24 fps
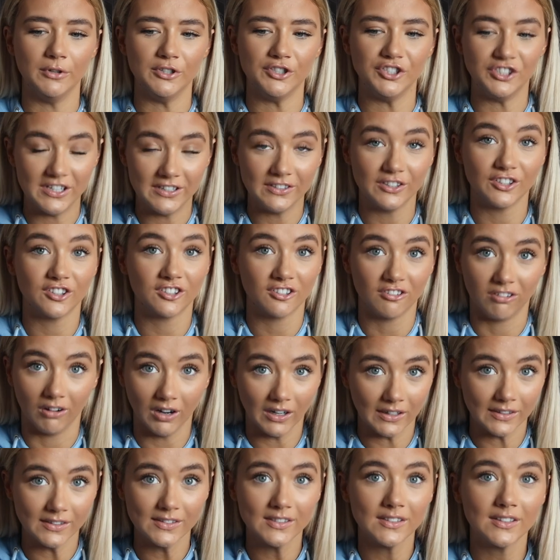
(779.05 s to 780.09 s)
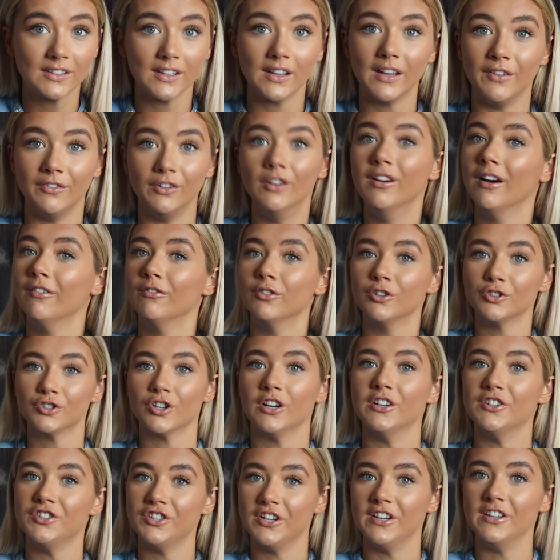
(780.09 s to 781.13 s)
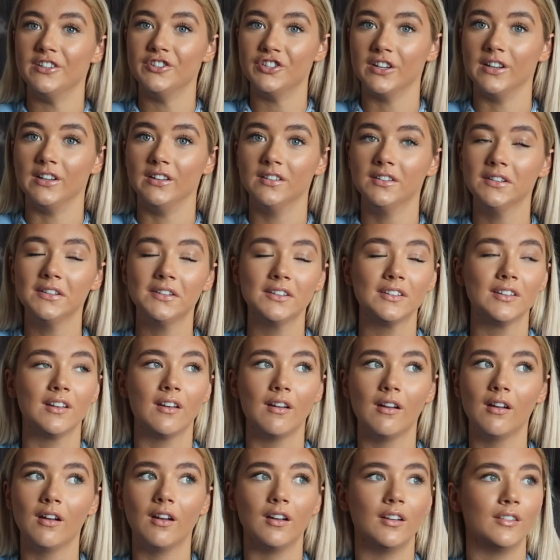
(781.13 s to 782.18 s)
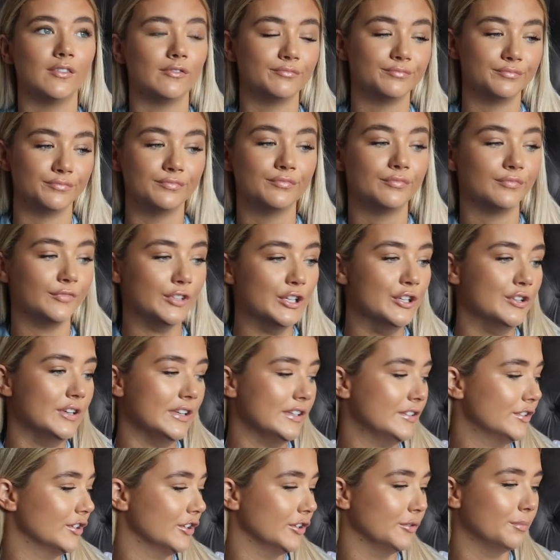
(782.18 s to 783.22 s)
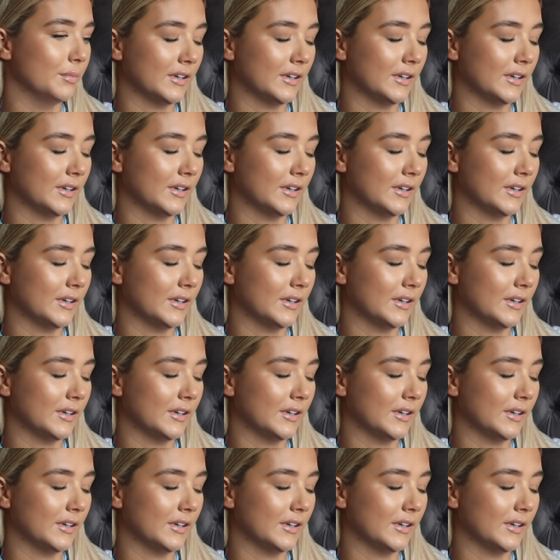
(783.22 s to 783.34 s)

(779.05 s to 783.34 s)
But Jesus Christ, if you have not tried Shein jeans, you need to,